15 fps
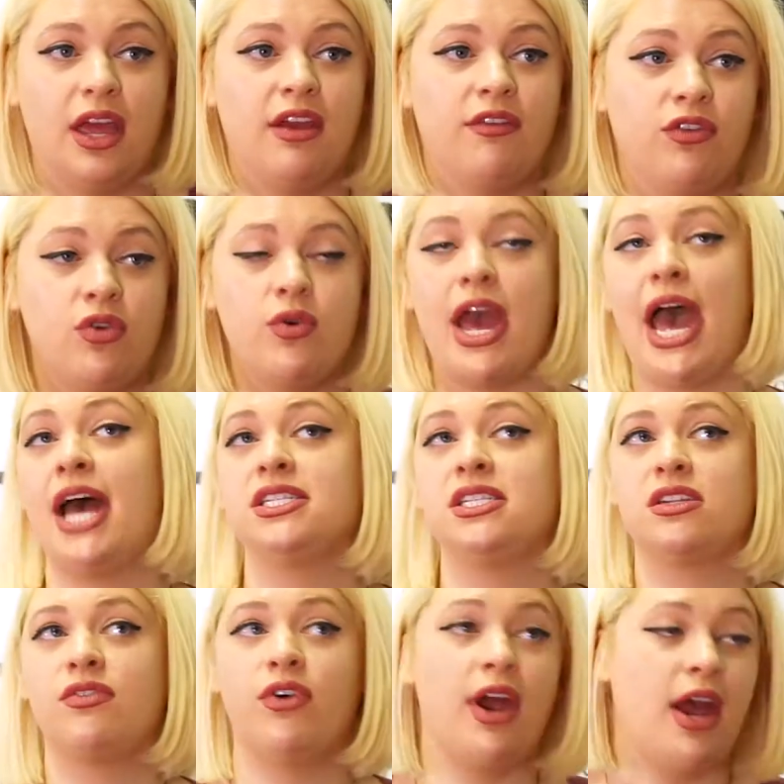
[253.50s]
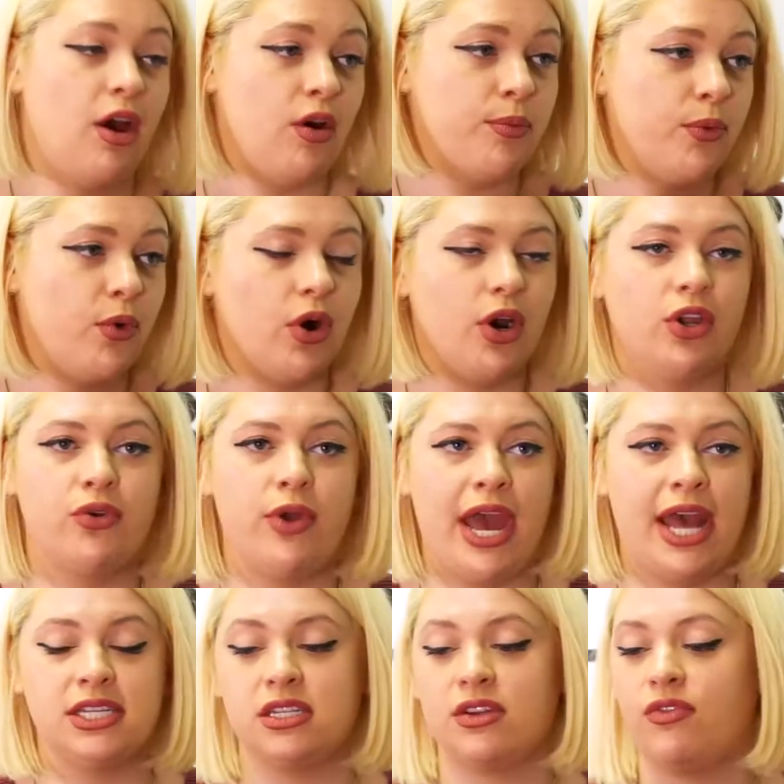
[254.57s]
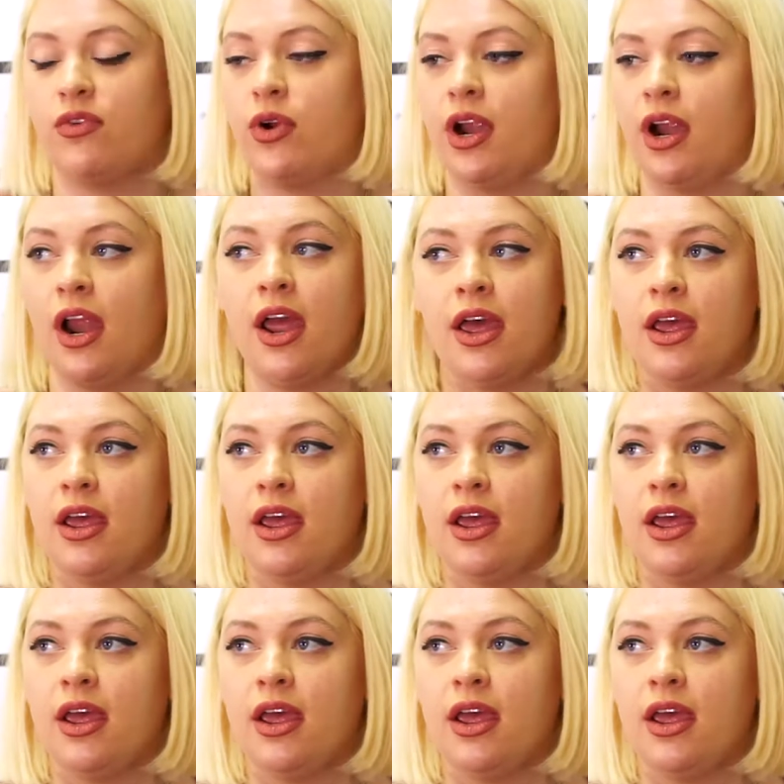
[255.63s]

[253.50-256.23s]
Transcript: if you ask for help or you ask for